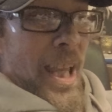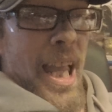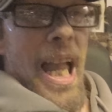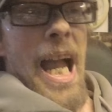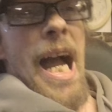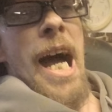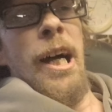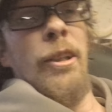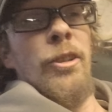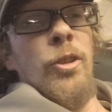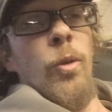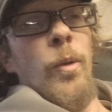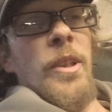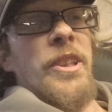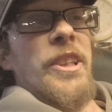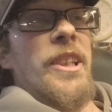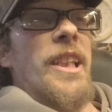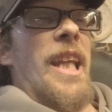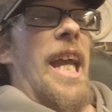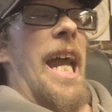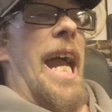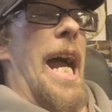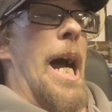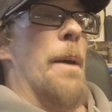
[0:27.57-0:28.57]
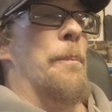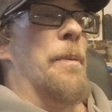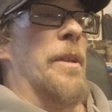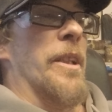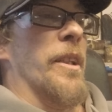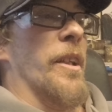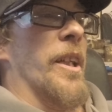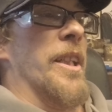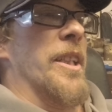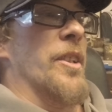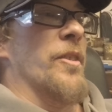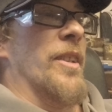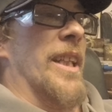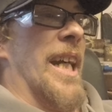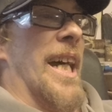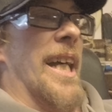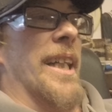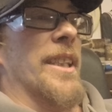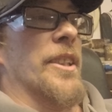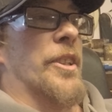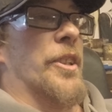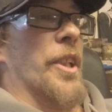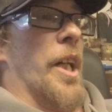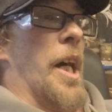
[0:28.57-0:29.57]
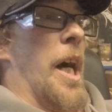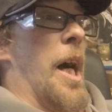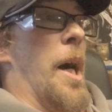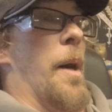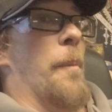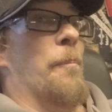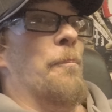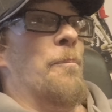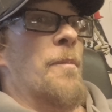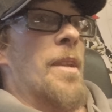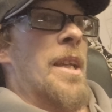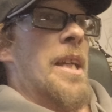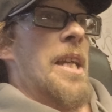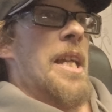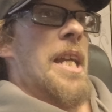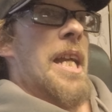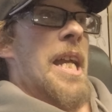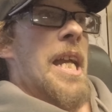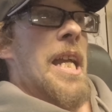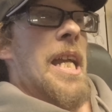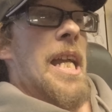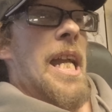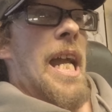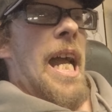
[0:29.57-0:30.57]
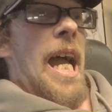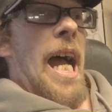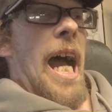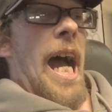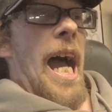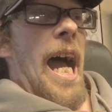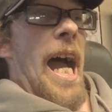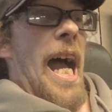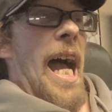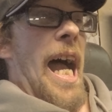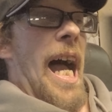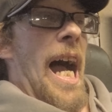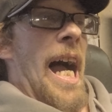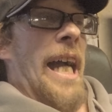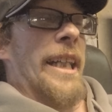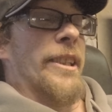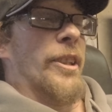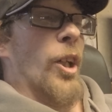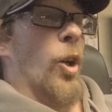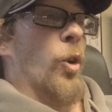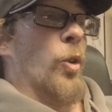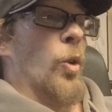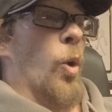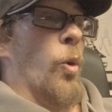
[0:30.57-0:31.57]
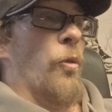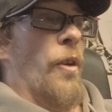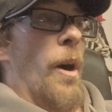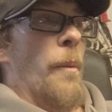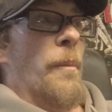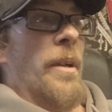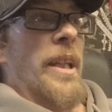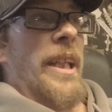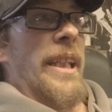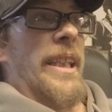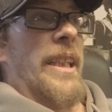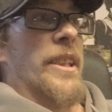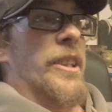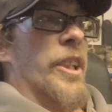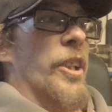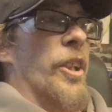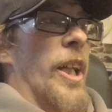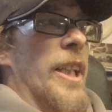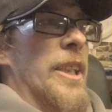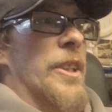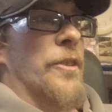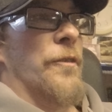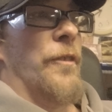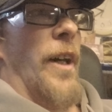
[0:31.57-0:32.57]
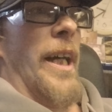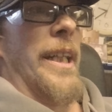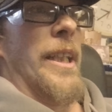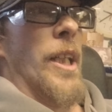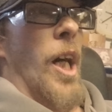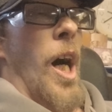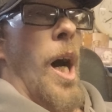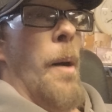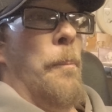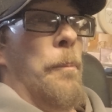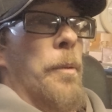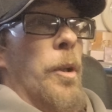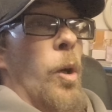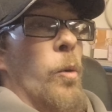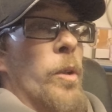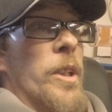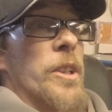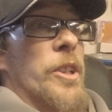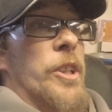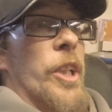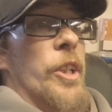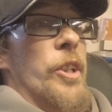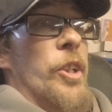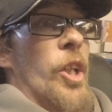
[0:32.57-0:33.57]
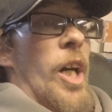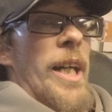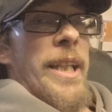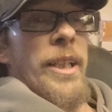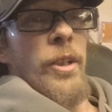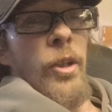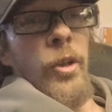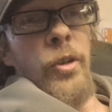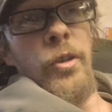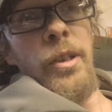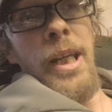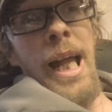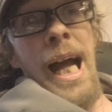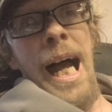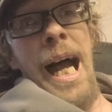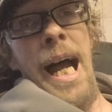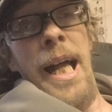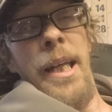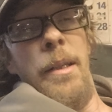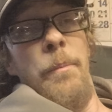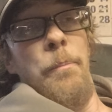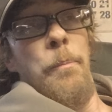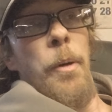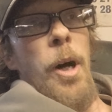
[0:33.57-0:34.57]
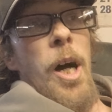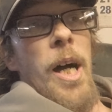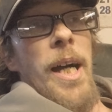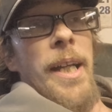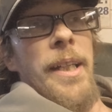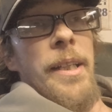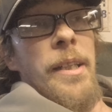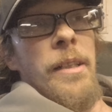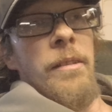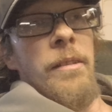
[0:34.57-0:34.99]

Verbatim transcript: I don't know what's gonna happen tonight, you guys. Um, I don't know if I'm going to get tonight's fight uploaded tonight or not, but